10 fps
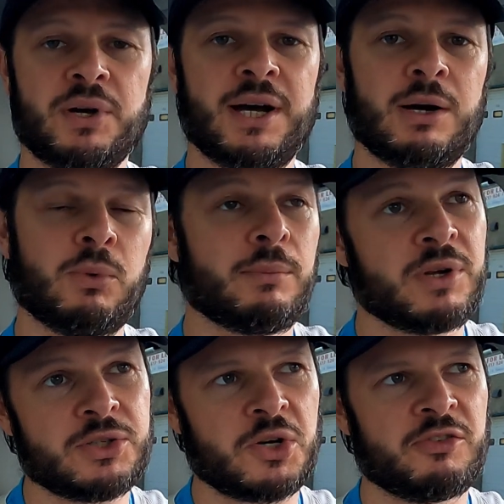Uh, when
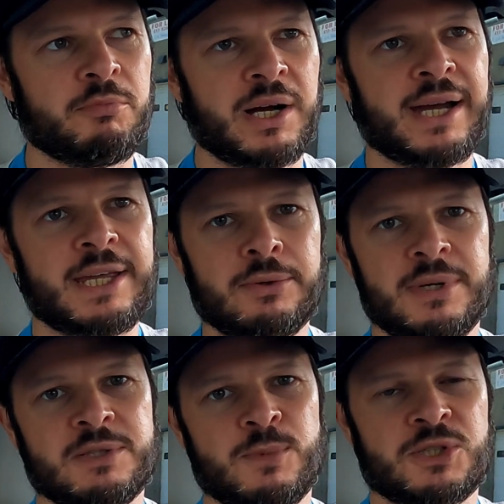we drove by, the
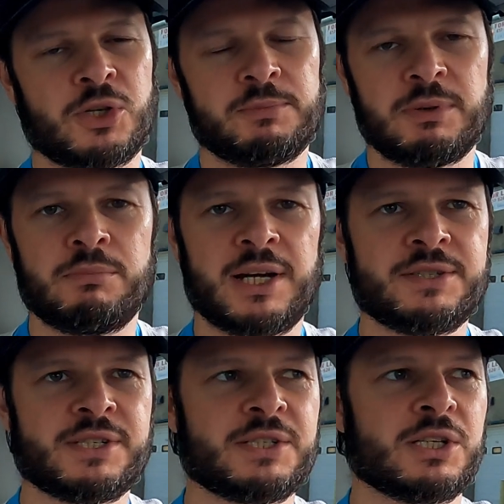reason we stopped in
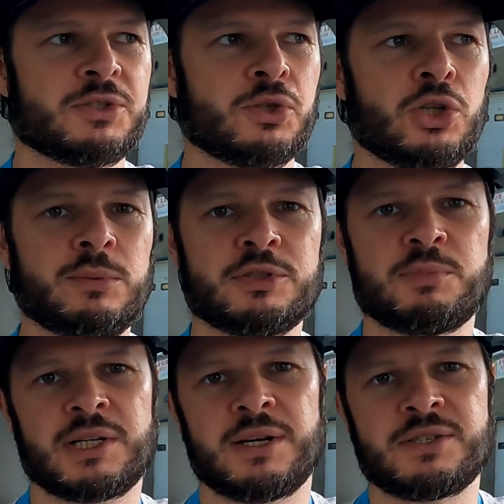Pine City at all was
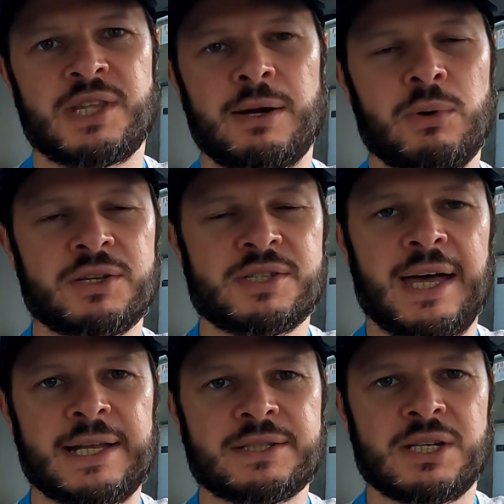because there was
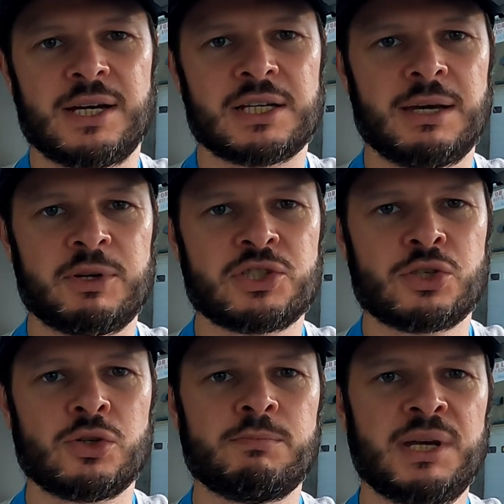that uh, coming
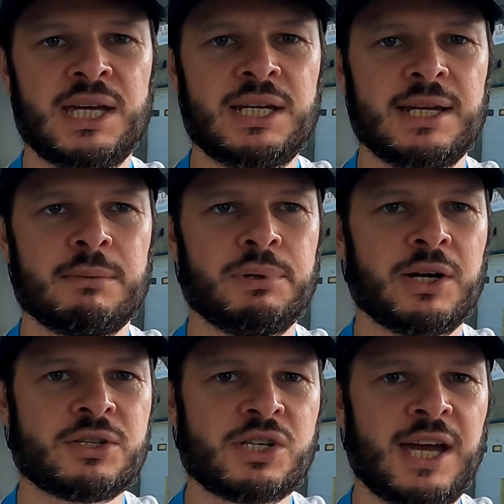soon pin in
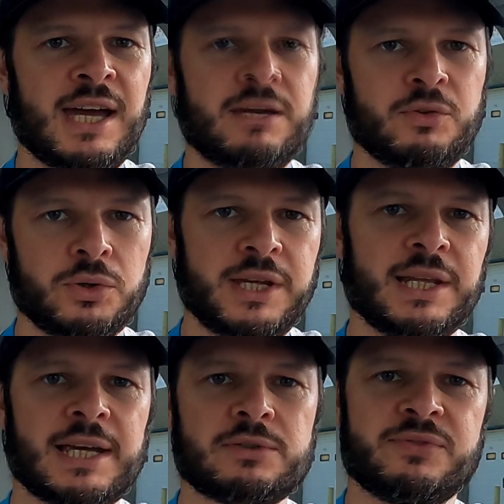PlugShare for the
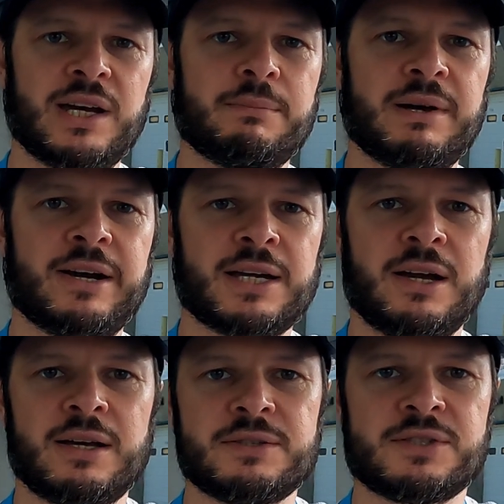Electrify
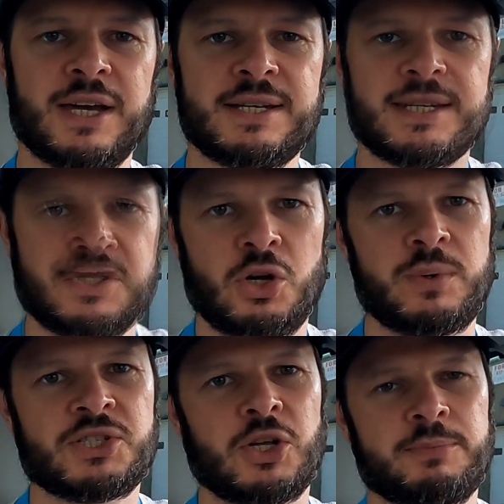America site. So
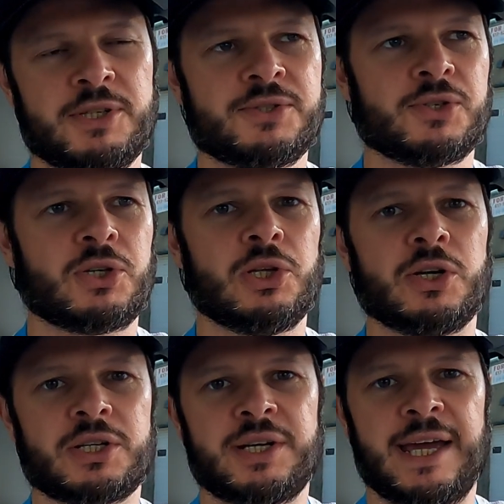we stopped and took a
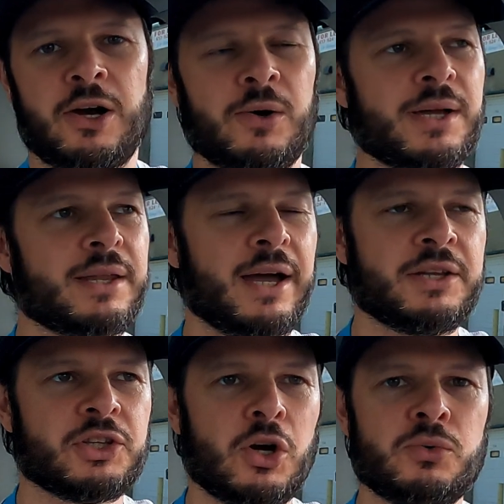look. Now,
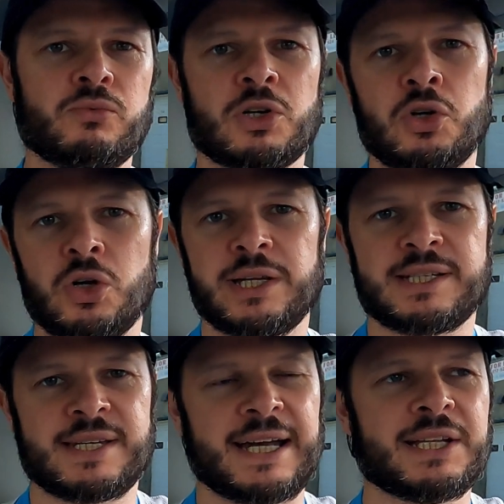I don't recall
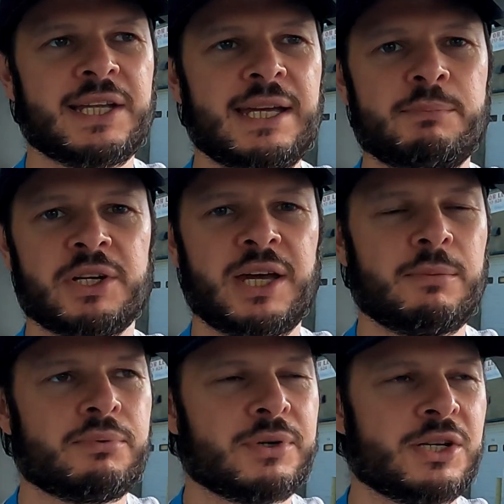exactly Exactly, but
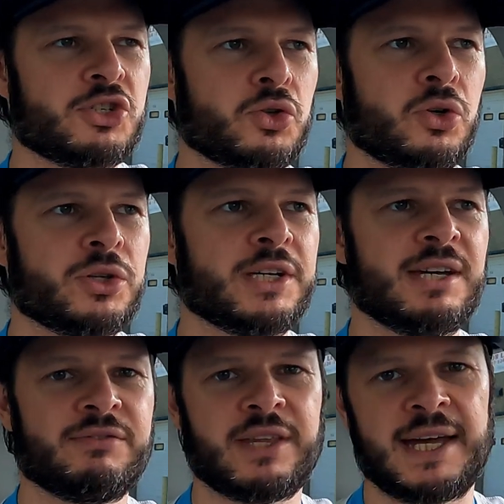I'm pretty sure that
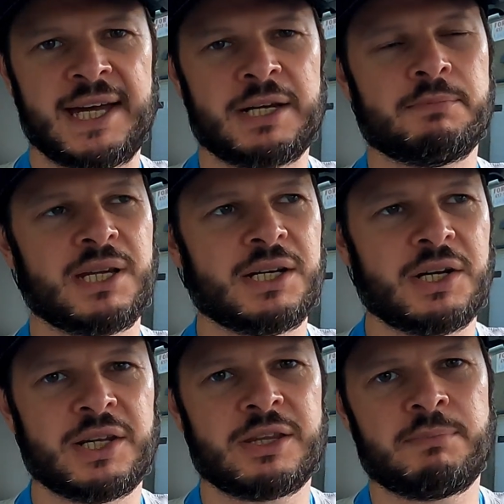if there had been
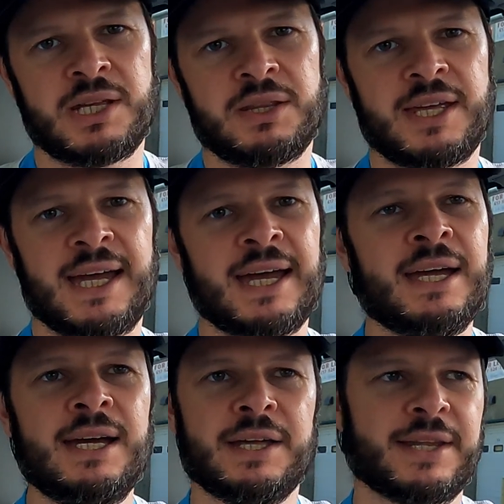another pin there,
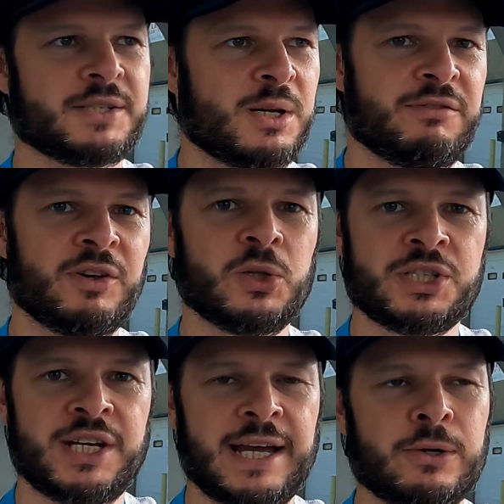unless I
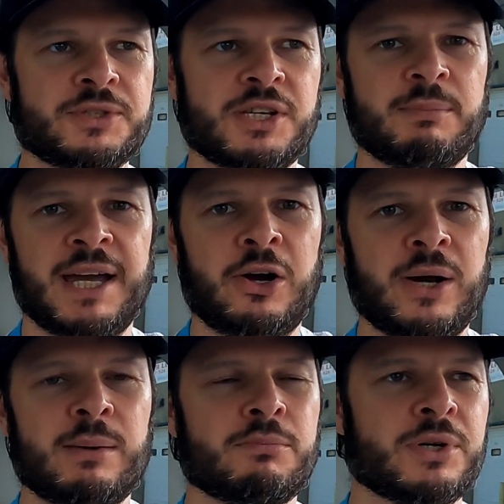filtered it out somehow,
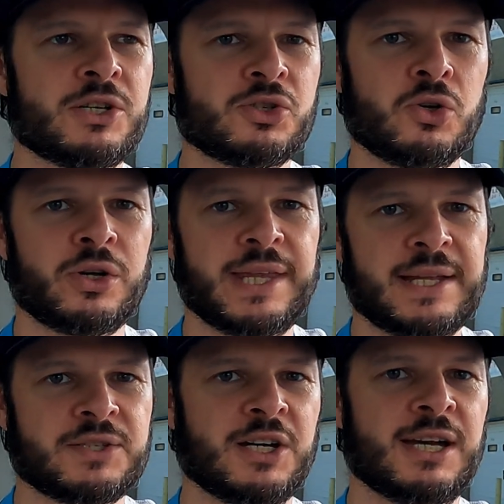I'm pretty sure at
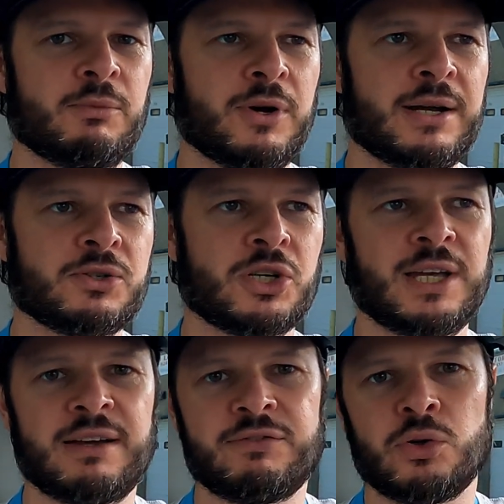that time around
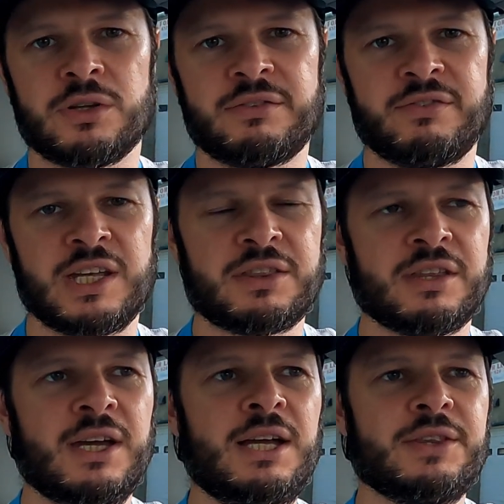July fourth,
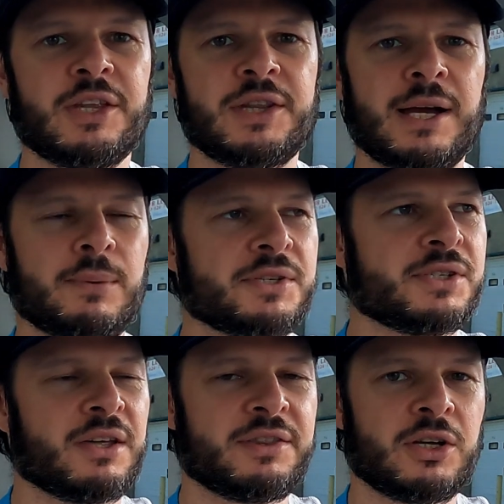fifth, that there was
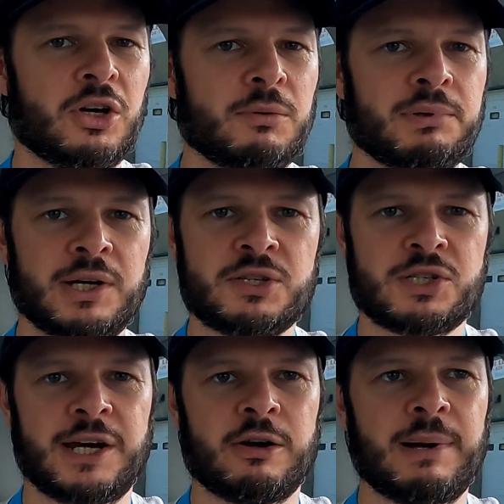nothing on
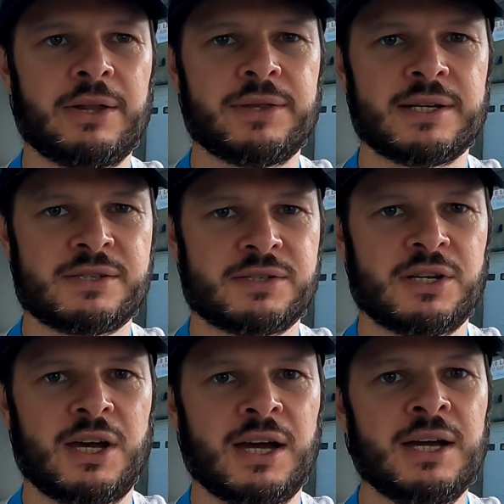PlugShare about this
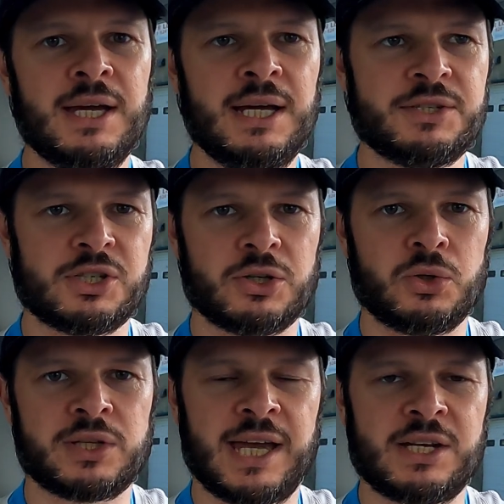uh,
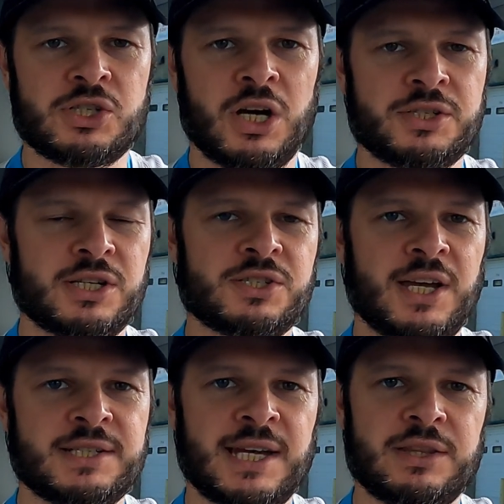Circle K charging
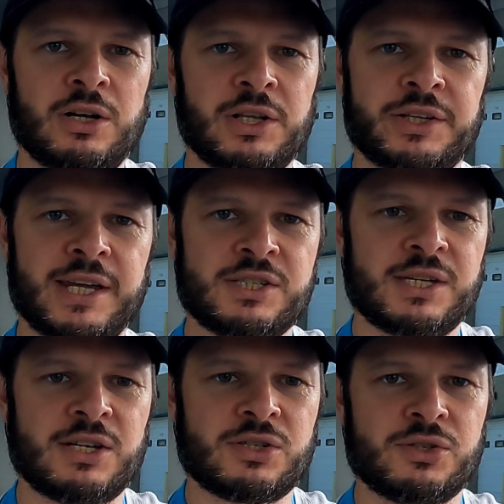site at the Holiday
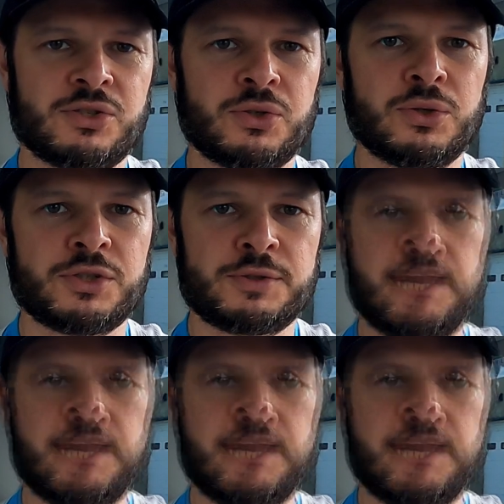Station Stores.